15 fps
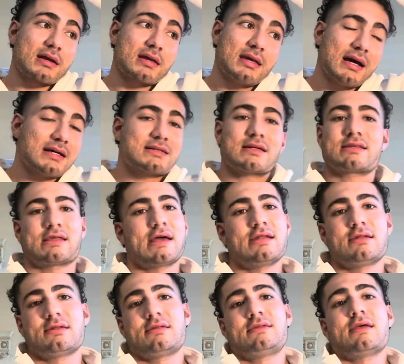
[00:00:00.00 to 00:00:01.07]
Guys, at the end
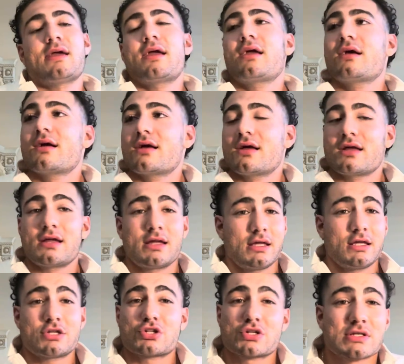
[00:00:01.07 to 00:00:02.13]
of the day,
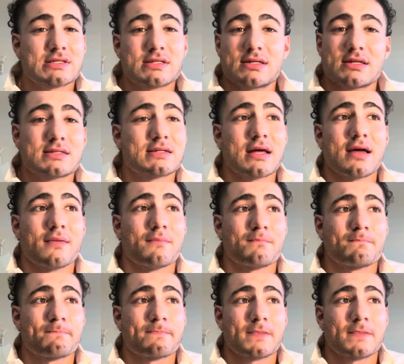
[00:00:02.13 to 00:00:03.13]
it's just an exam.